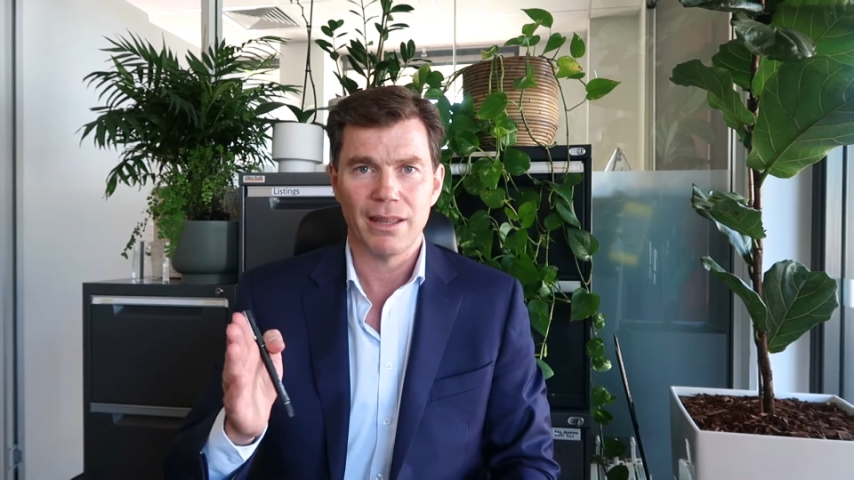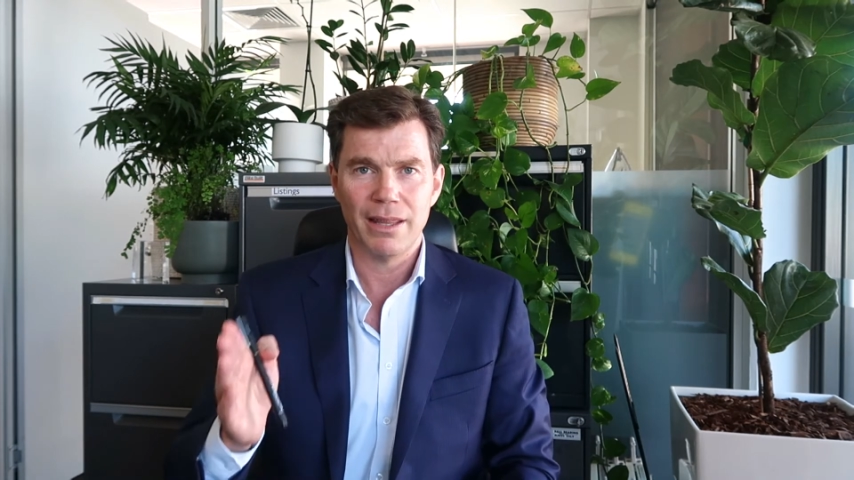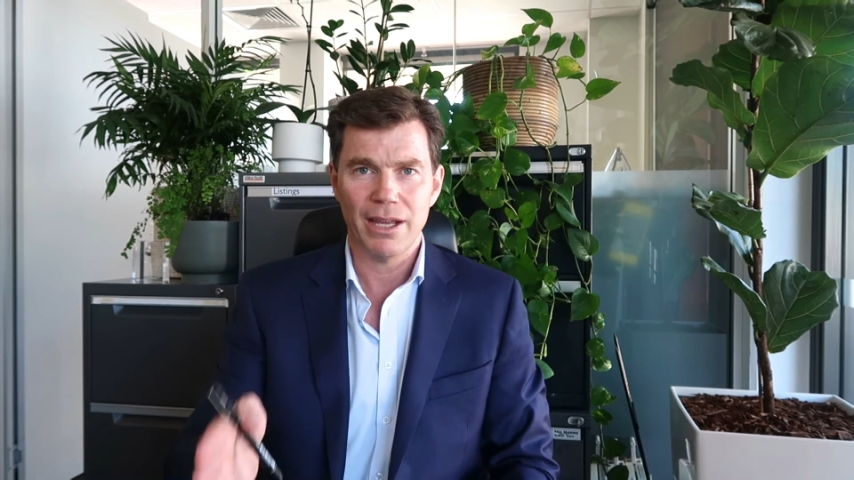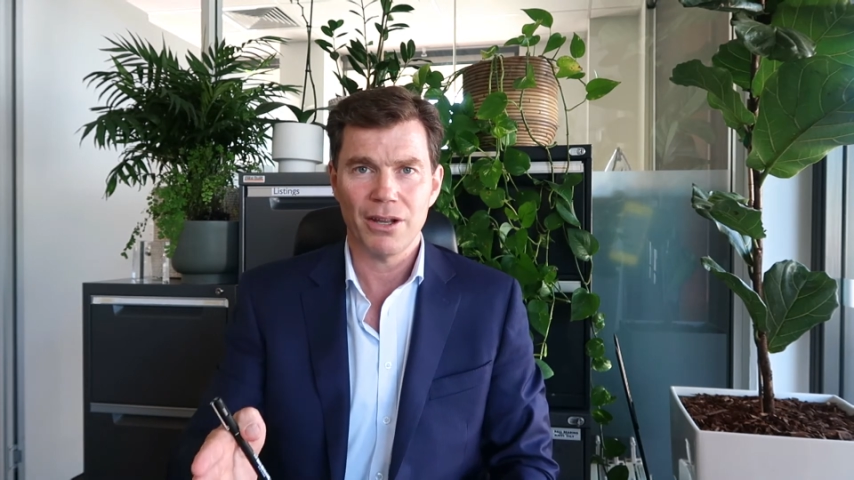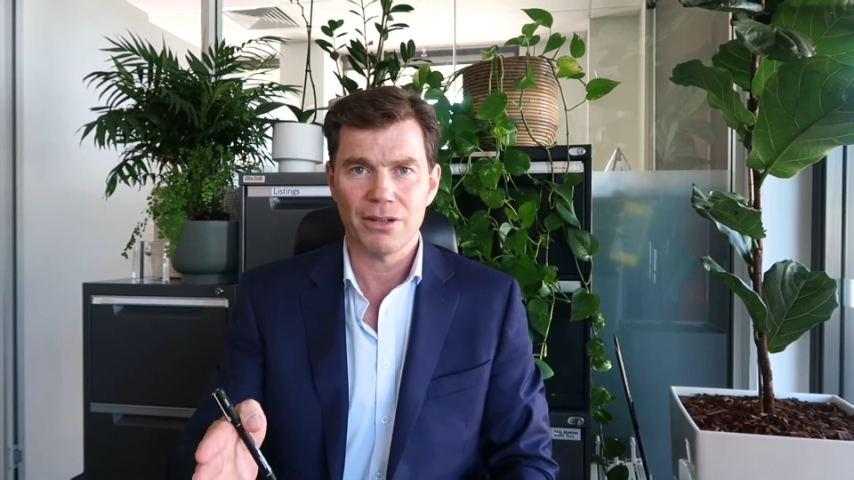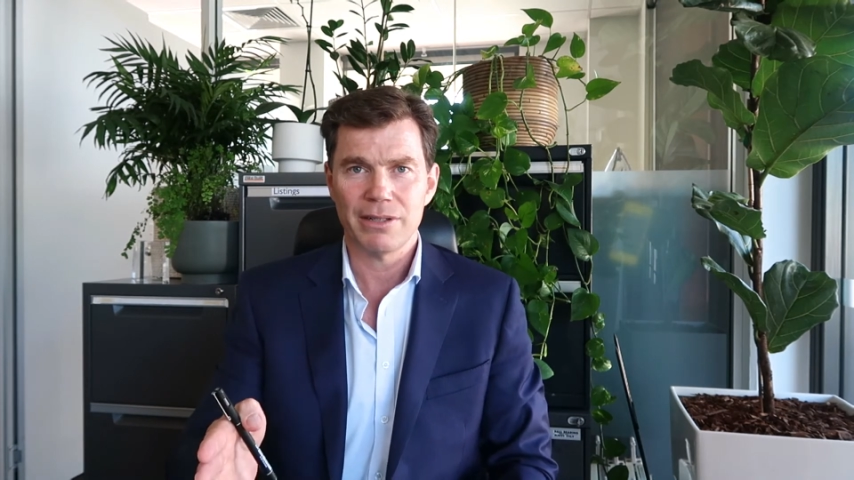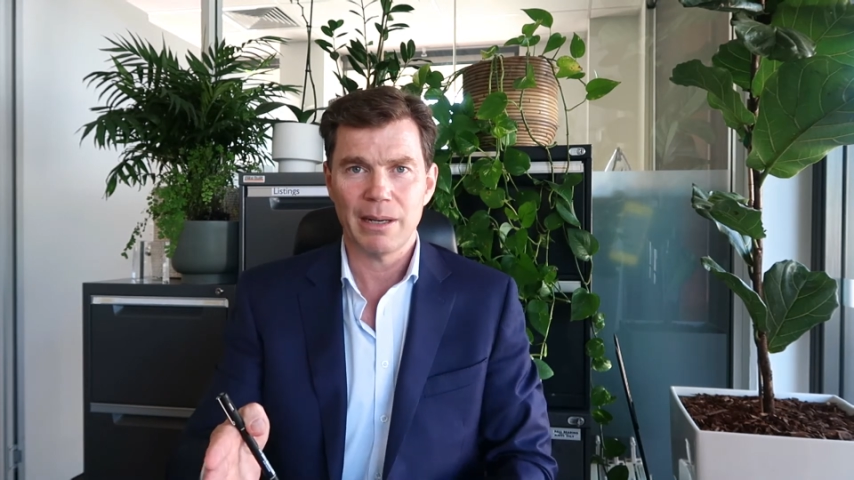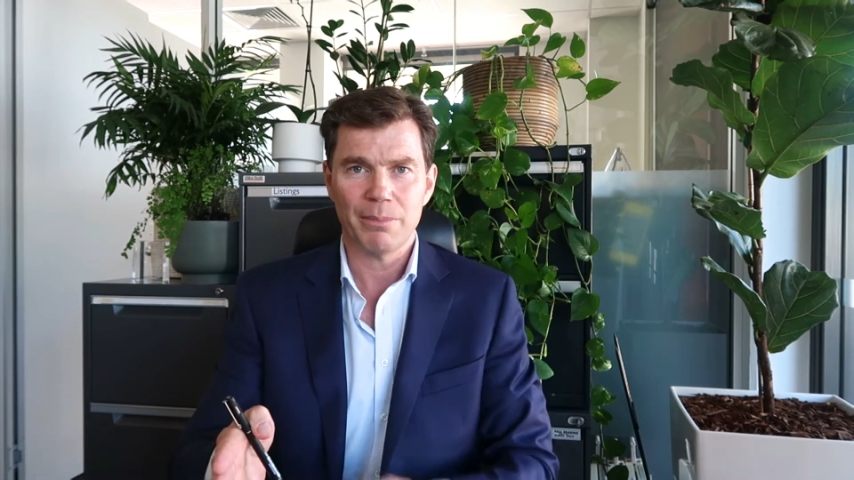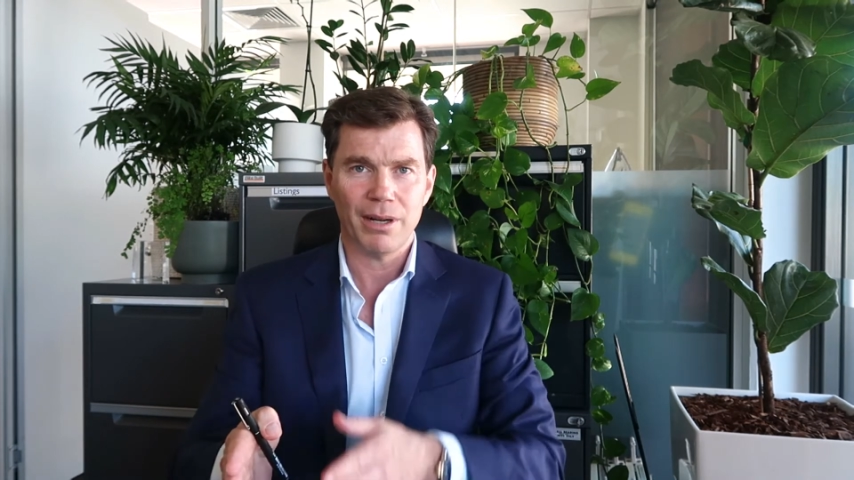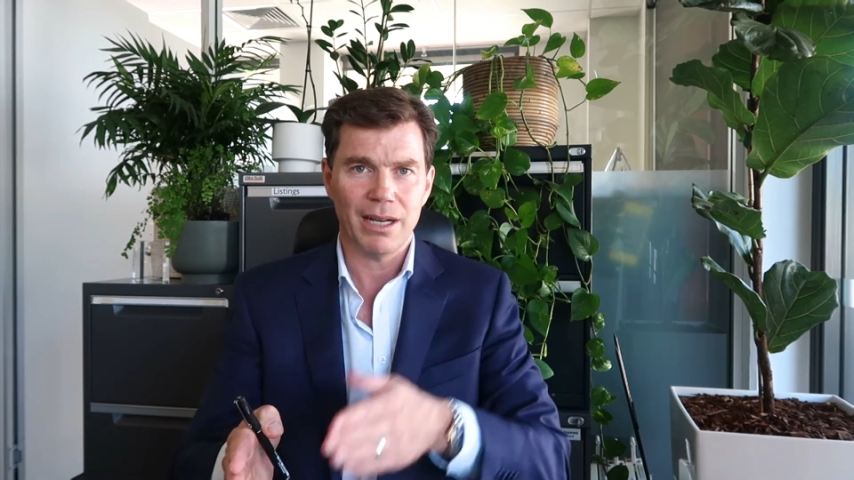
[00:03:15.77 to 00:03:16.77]
their
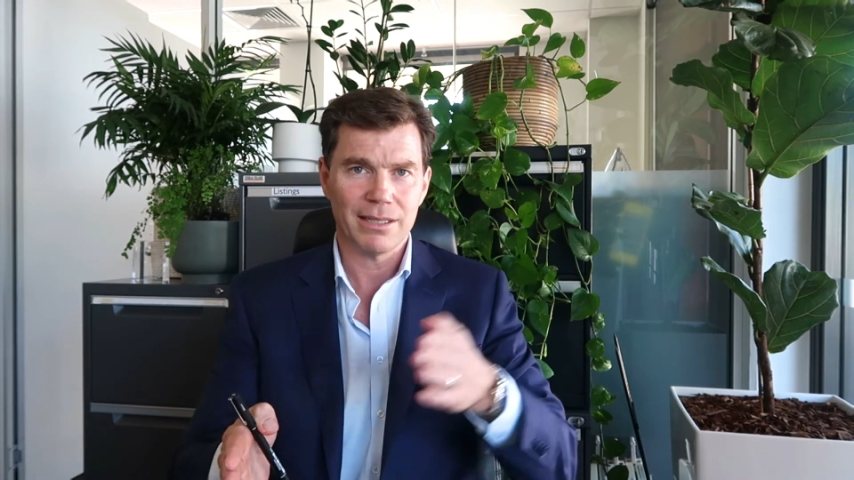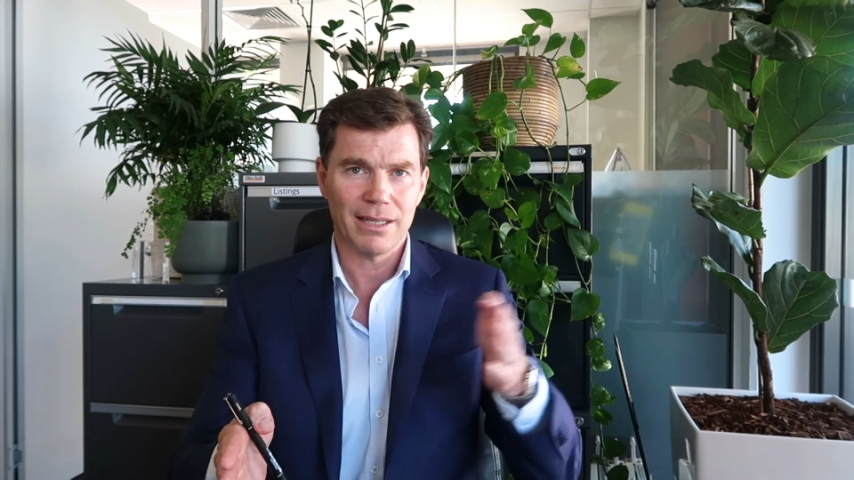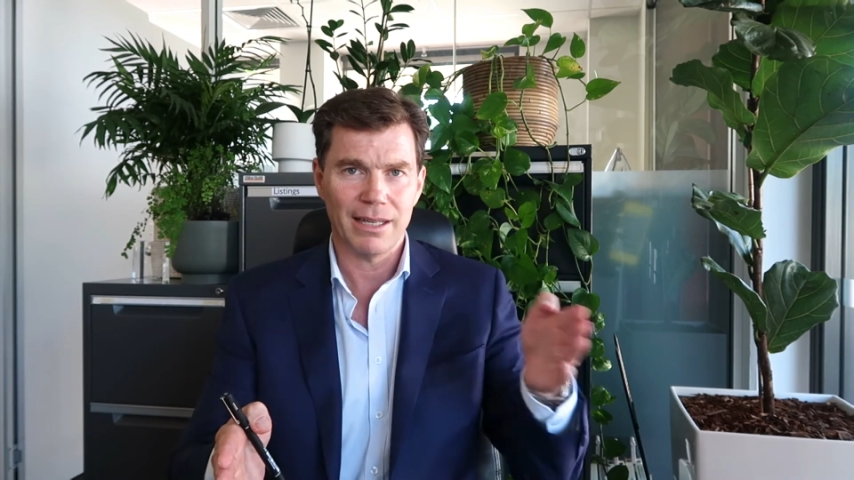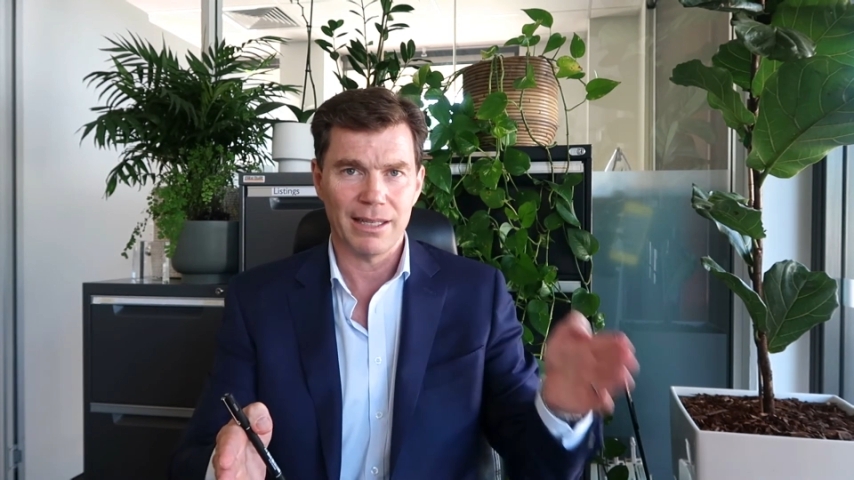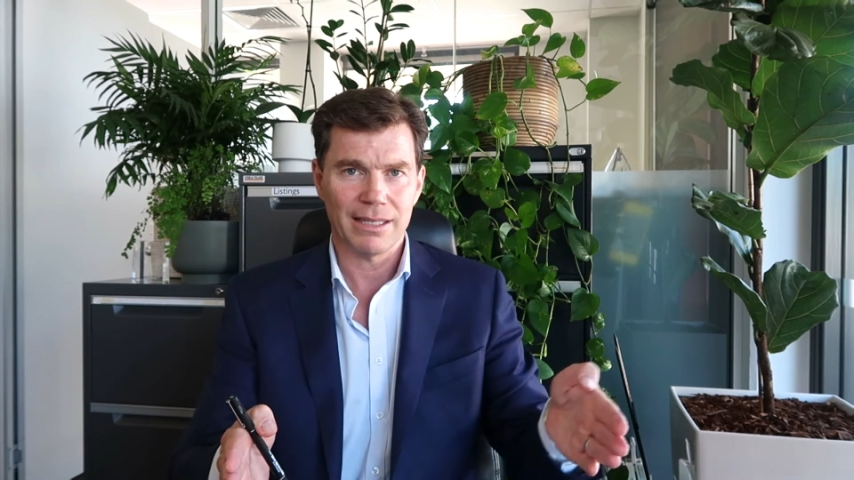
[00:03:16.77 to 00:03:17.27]
contract price and